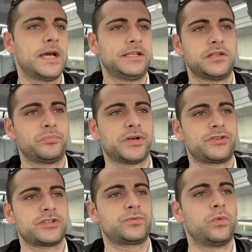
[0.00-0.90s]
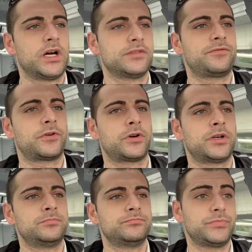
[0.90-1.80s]
I did purchase one
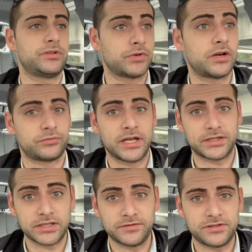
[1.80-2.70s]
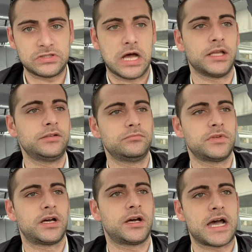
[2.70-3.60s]
for relatively solid,
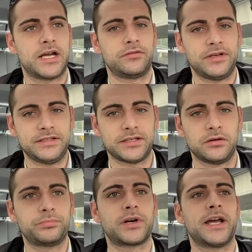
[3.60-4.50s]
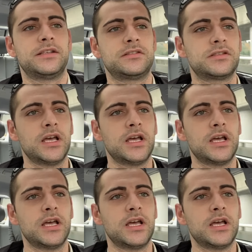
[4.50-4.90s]
higher retail price.